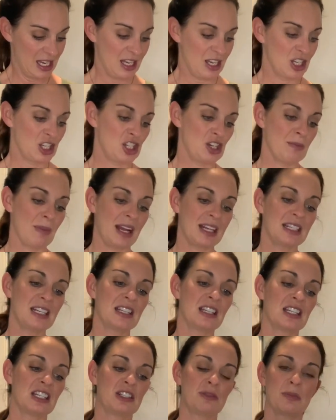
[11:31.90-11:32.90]
She might need
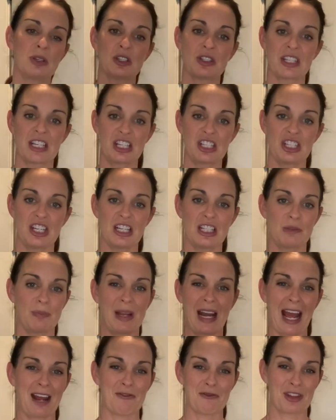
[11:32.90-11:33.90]
these music sheets, but
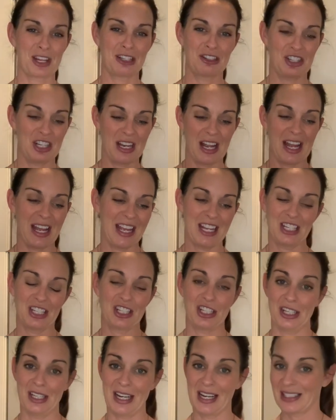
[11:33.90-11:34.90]
I don't think
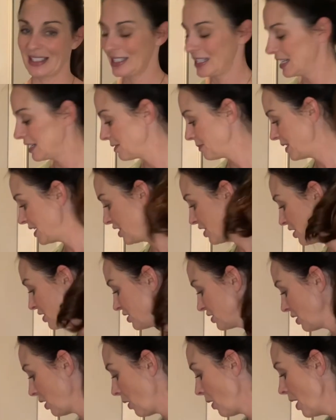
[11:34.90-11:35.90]
she doesn't need them either.
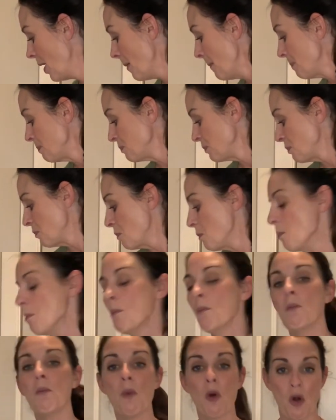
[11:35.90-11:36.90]
So
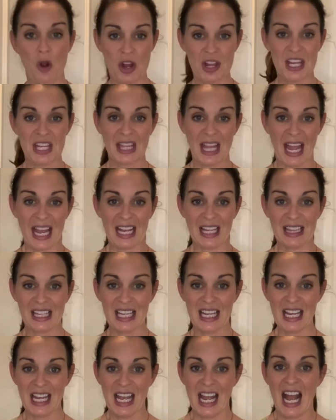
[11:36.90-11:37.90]
more than
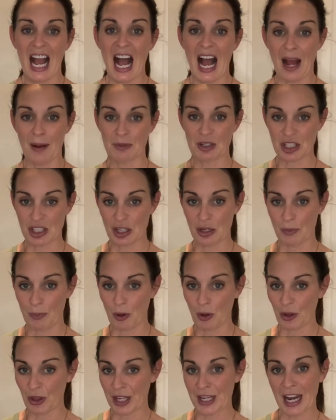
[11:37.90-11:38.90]
likely, I'm just gonna
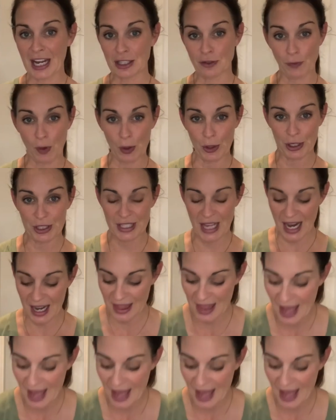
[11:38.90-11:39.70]
pull the nice folders out of